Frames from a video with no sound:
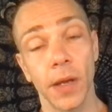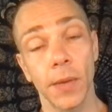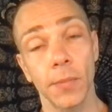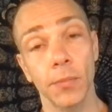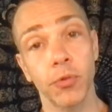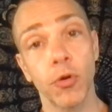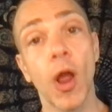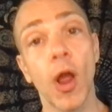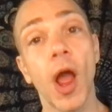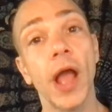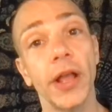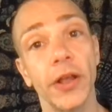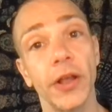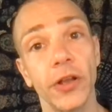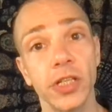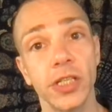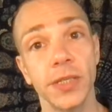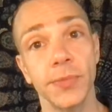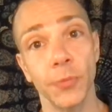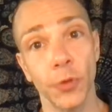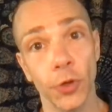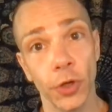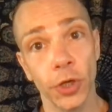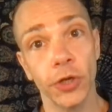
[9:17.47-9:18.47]
prior
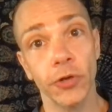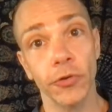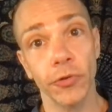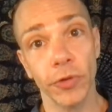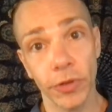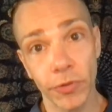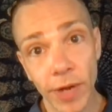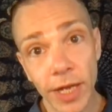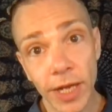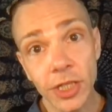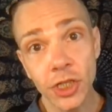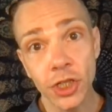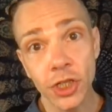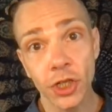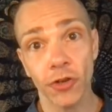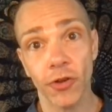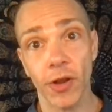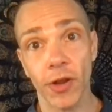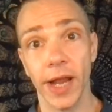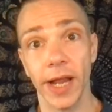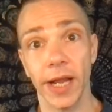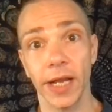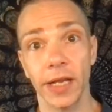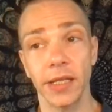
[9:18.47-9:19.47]
to Mercury
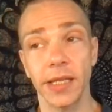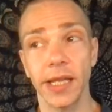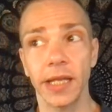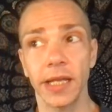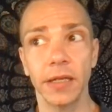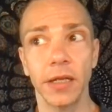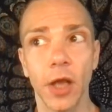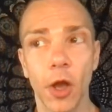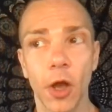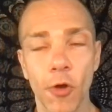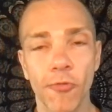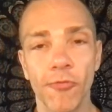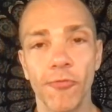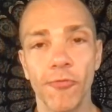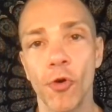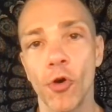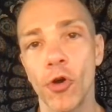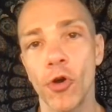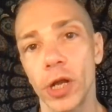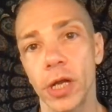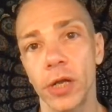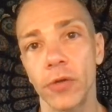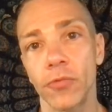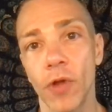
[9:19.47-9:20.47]
retrograde, then go
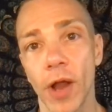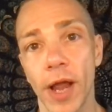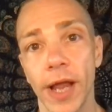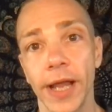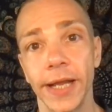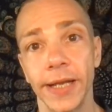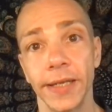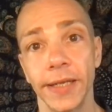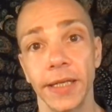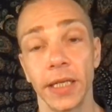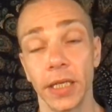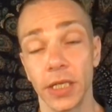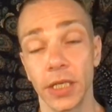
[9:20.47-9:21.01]
for it, right?